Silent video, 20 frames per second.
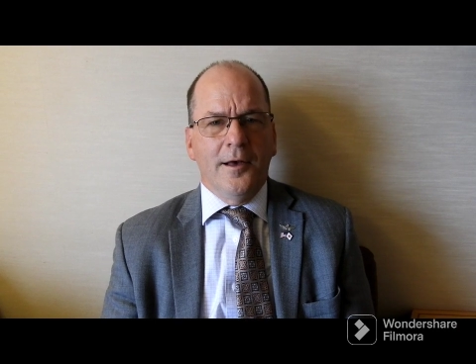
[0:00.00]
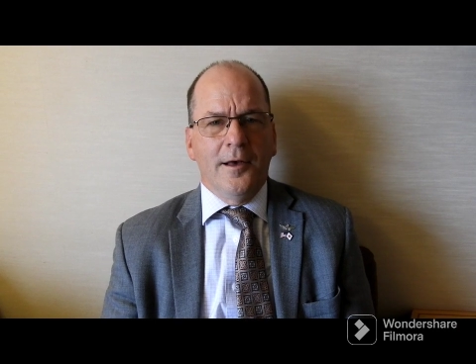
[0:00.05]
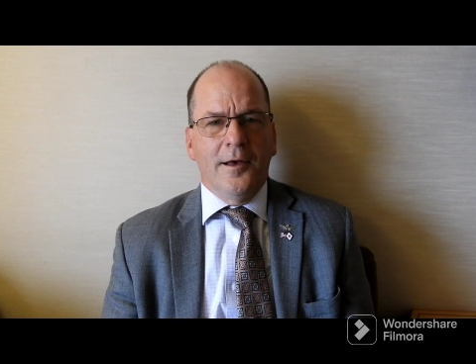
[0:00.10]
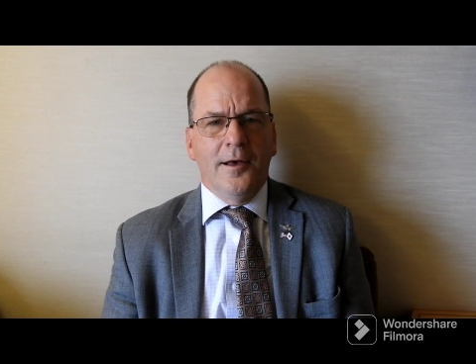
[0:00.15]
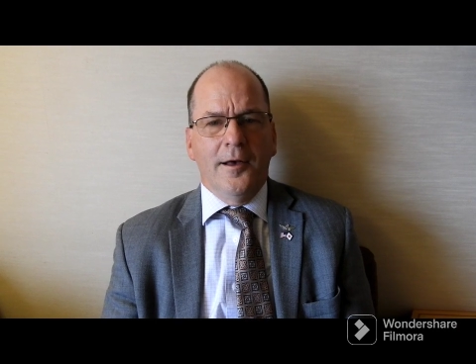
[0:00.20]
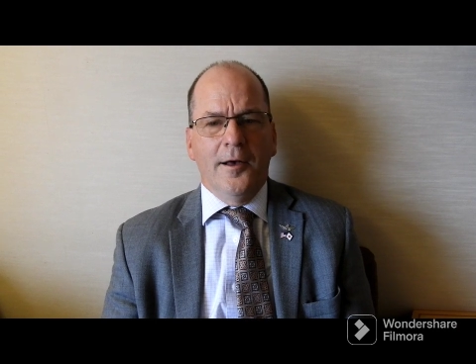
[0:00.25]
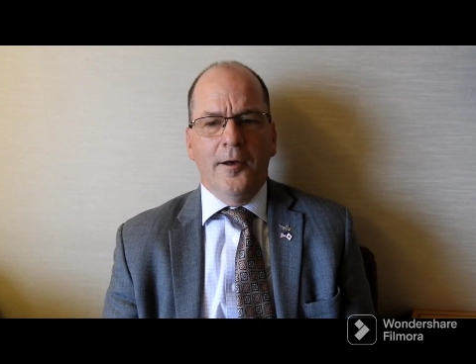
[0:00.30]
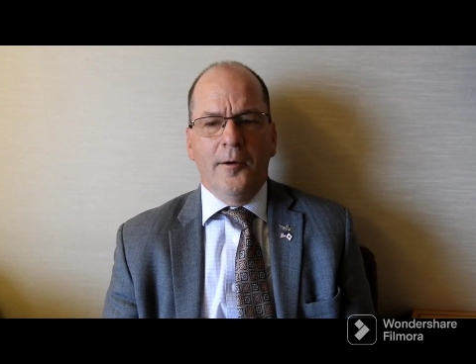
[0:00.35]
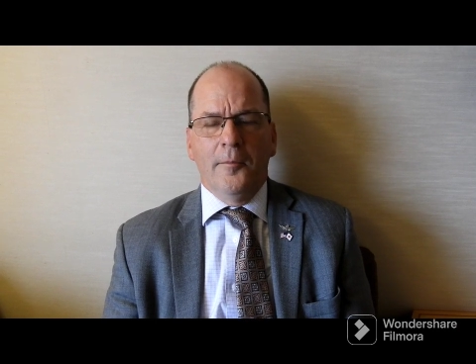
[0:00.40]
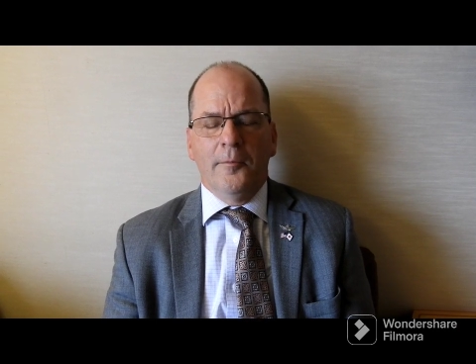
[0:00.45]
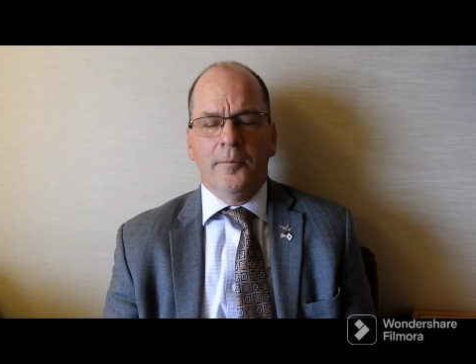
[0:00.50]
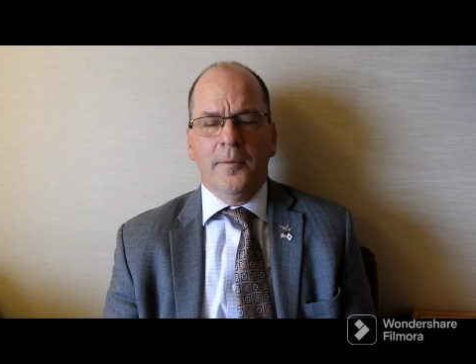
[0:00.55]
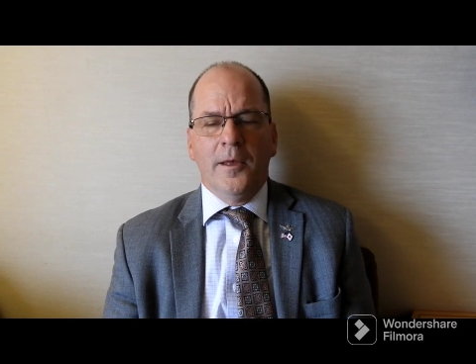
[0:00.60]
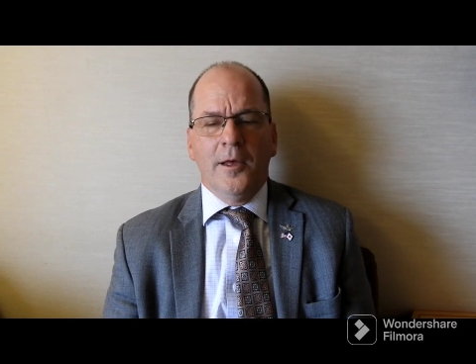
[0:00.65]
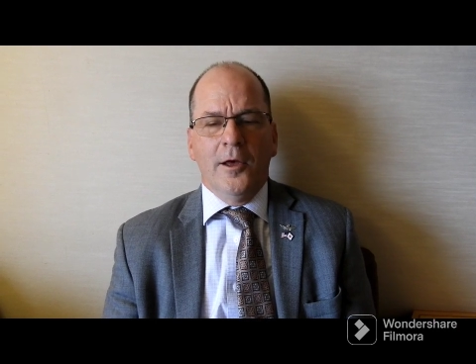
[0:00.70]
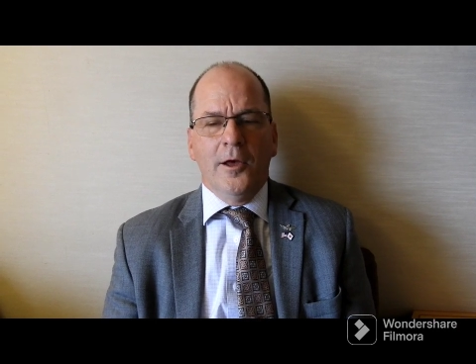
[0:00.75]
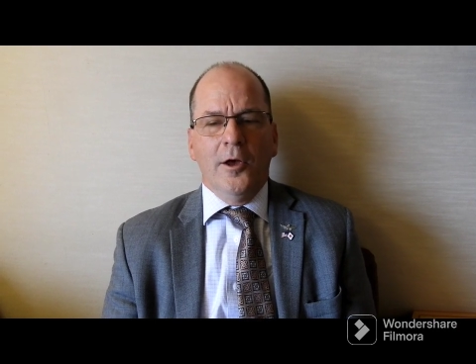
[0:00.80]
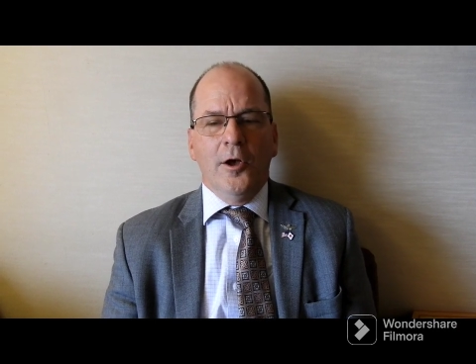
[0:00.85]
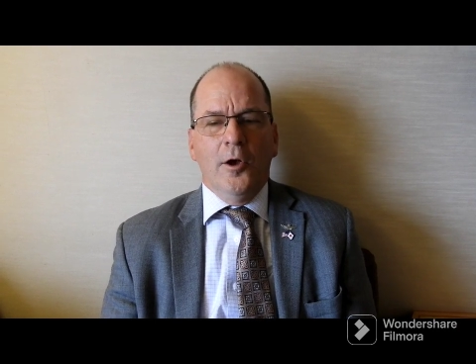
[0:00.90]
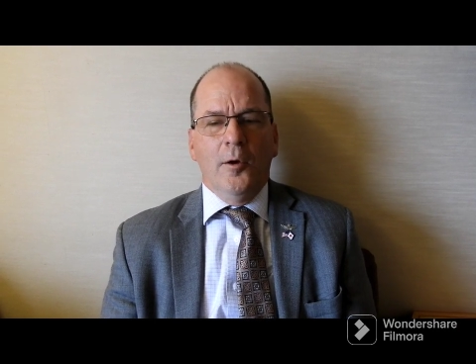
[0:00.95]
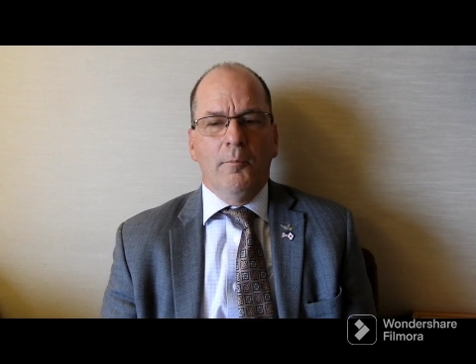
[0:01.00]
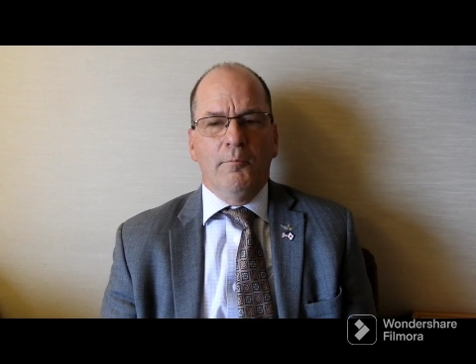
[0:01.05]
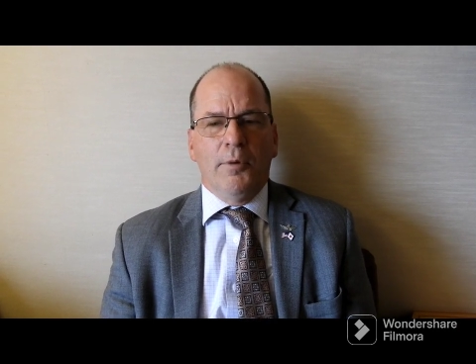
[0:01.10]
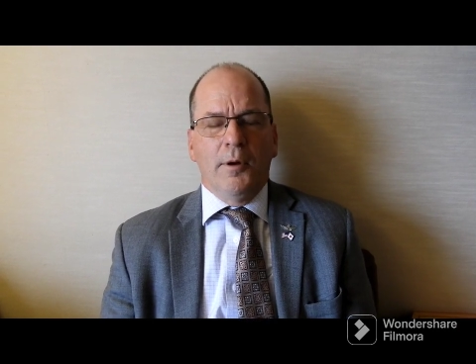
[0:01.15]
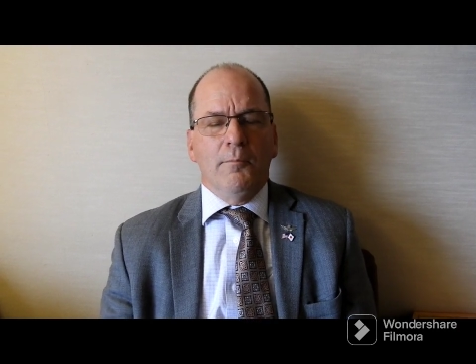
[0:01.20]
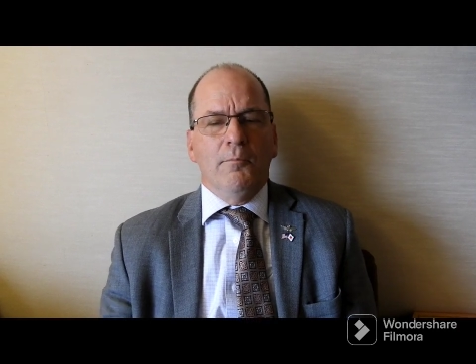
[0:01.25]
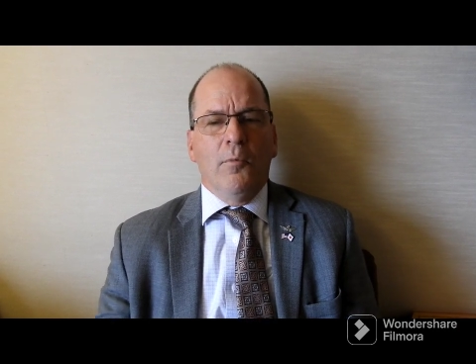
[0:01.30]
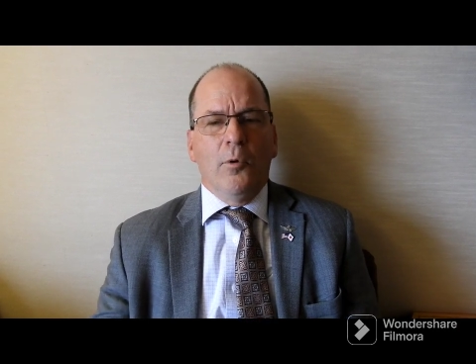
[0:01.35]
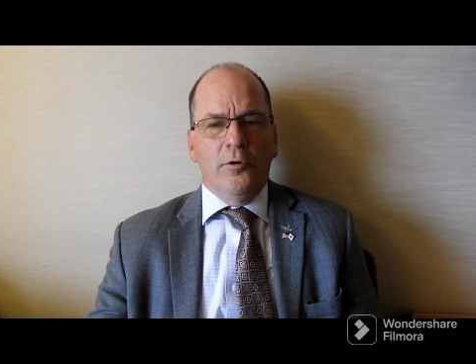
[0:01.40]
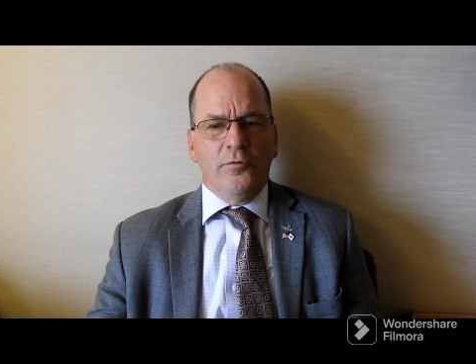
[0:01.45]
Um,
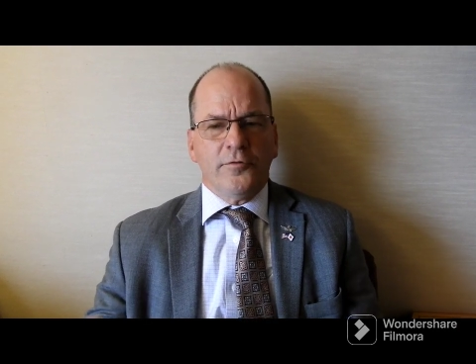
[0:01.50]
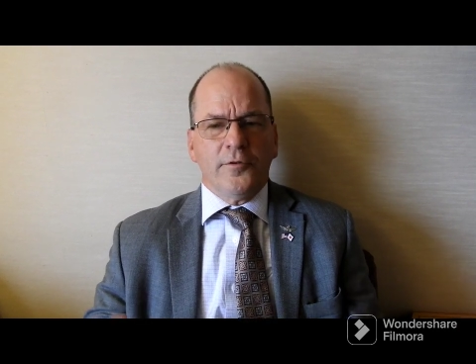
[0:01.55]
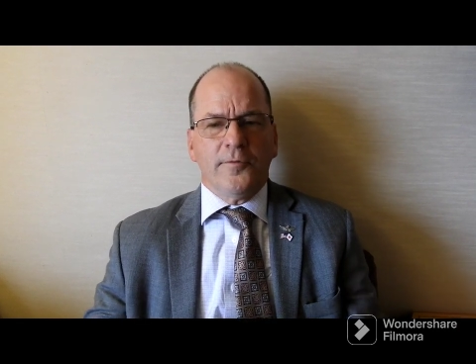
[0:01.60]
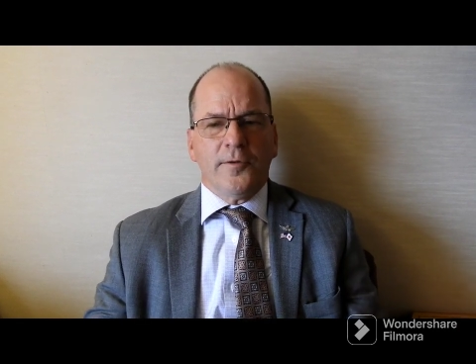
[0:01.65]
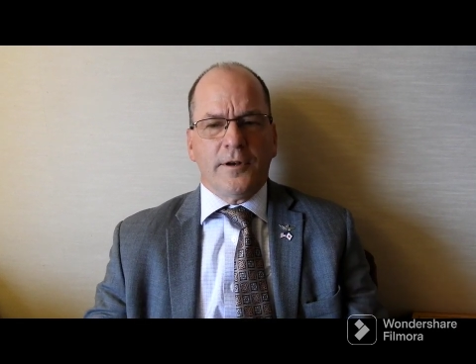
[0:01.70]
but most